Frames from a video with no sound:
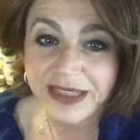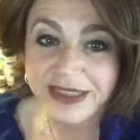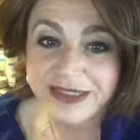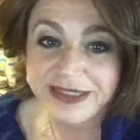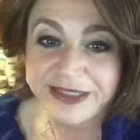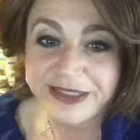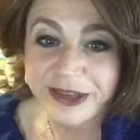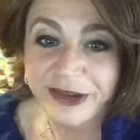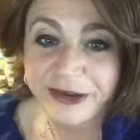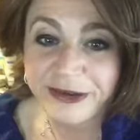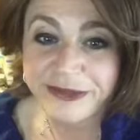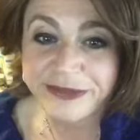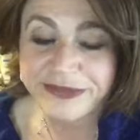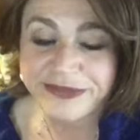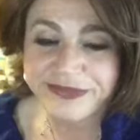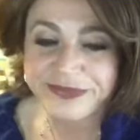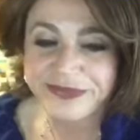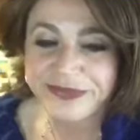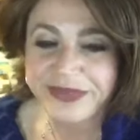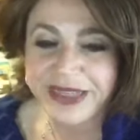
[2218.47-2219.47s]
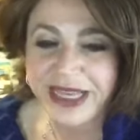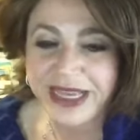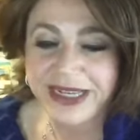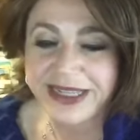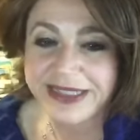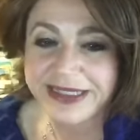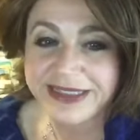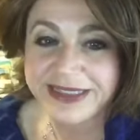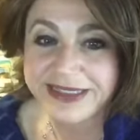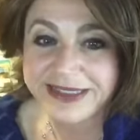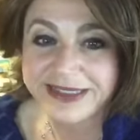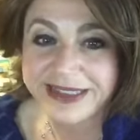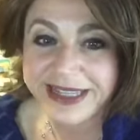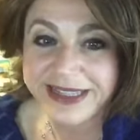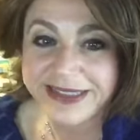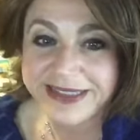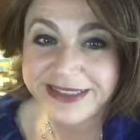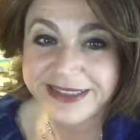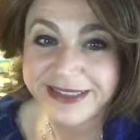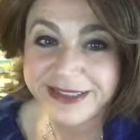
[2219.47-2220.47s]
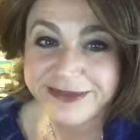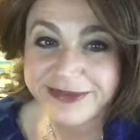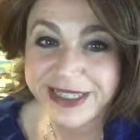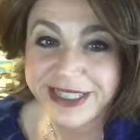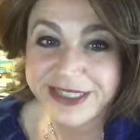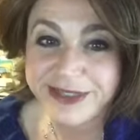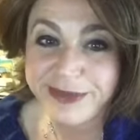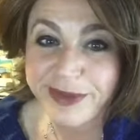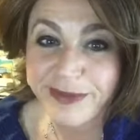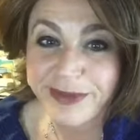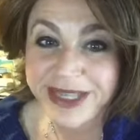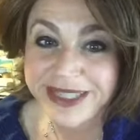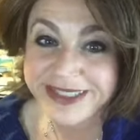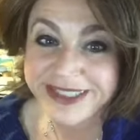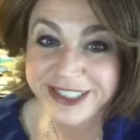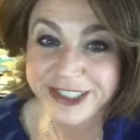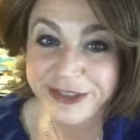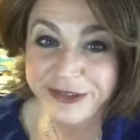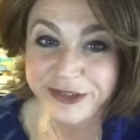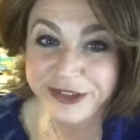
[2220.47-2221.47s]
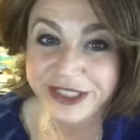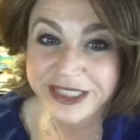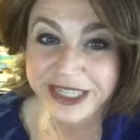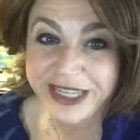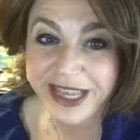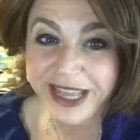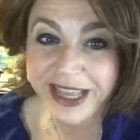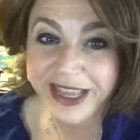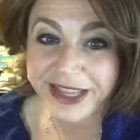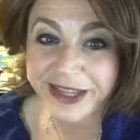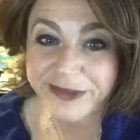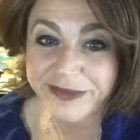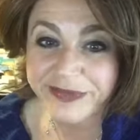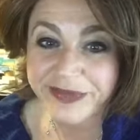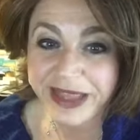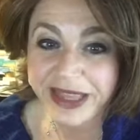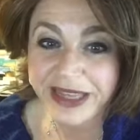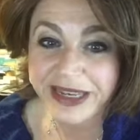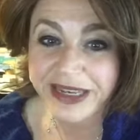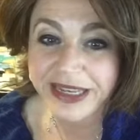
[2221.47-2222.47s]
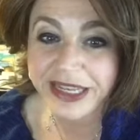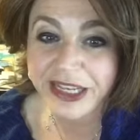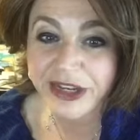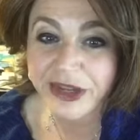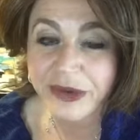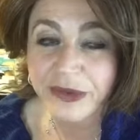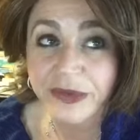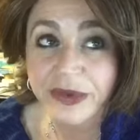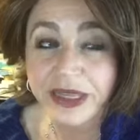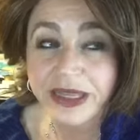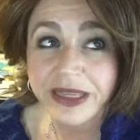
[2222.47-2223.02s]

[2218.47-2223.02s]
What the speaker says: So that's my message for today. And, you know,